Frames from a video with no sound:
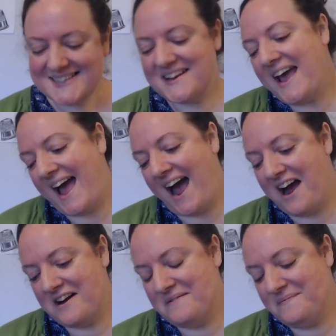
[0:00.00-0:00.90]
So
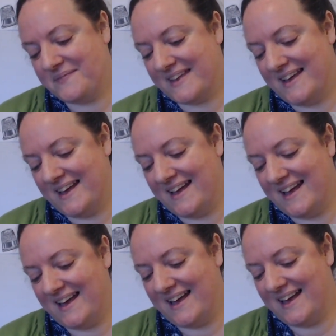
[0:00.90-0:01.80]
yeah,
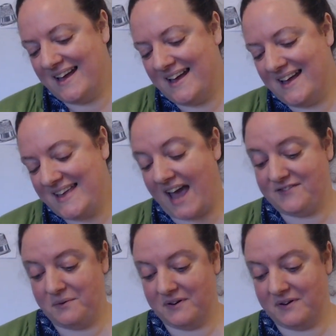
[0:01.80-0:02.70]
yeah.
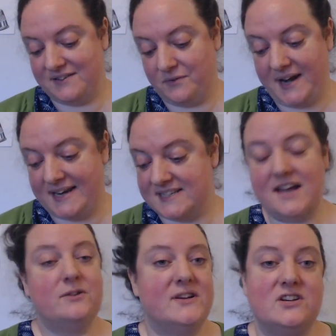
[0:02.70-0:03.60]
If you want any
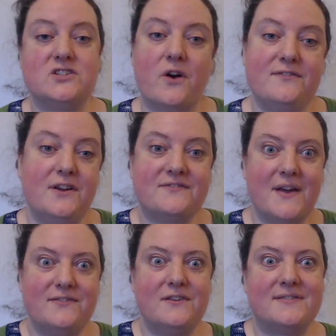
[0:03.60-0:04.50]
certain questions, or if you
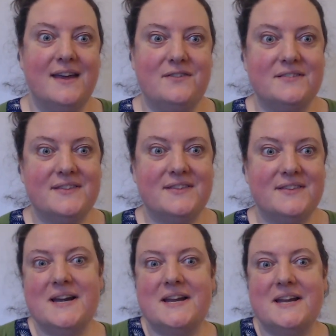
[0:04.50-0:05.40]
think of a
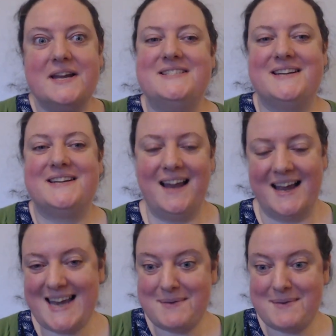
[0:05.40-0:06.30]
really cool question, like
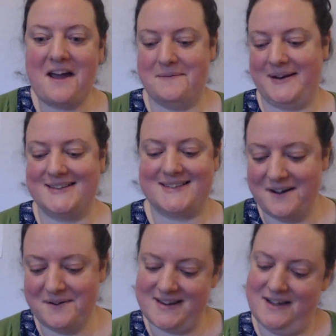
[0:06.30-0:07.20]
let me know because I
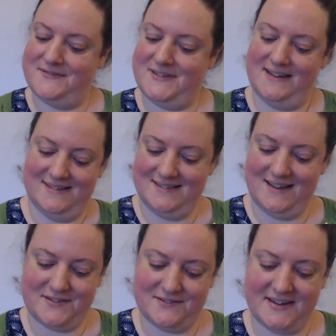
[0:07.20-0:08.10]
would love
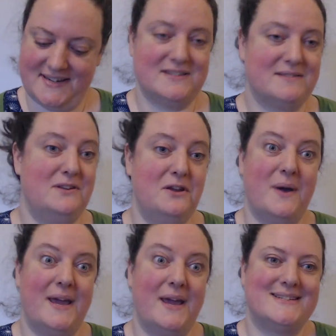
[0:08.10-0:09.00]
to find out some new
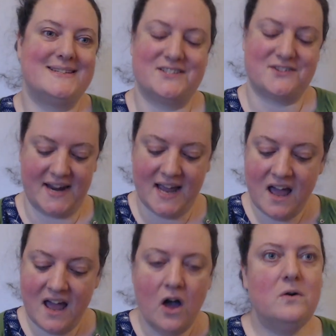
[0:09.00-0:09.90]
weird history.
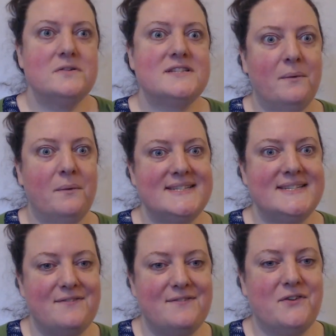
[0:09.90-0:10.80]
Also, I want to
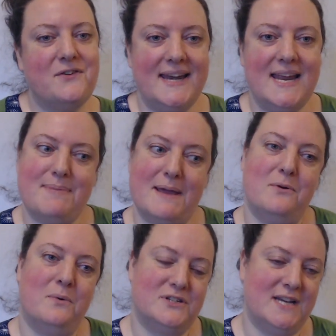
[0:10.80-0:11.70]
say if I've got any people
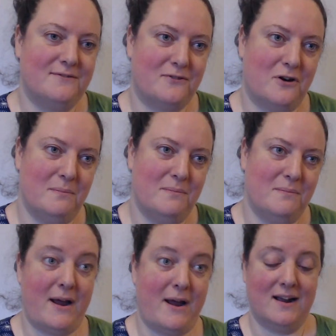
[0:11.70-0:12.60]
watching from
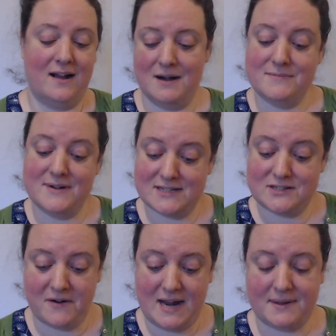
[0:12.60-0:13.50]
America, I'm really
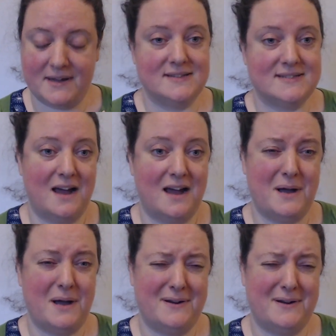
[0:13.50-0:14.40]
sorry because
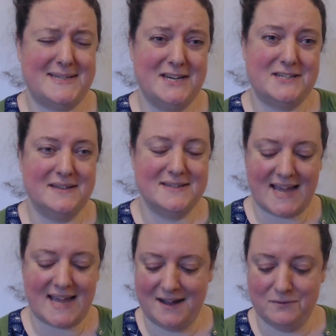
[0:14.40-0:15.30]
my pronunciations
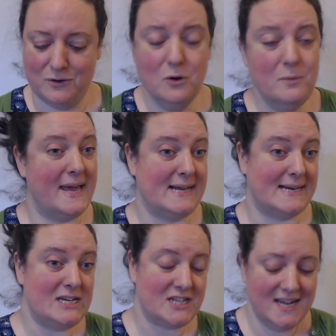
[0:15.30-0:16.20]
will all be
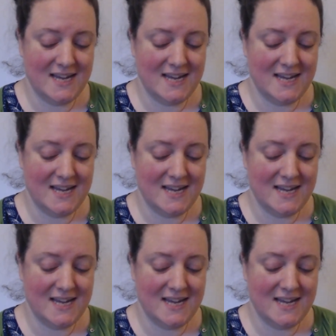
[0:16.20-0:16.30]
English.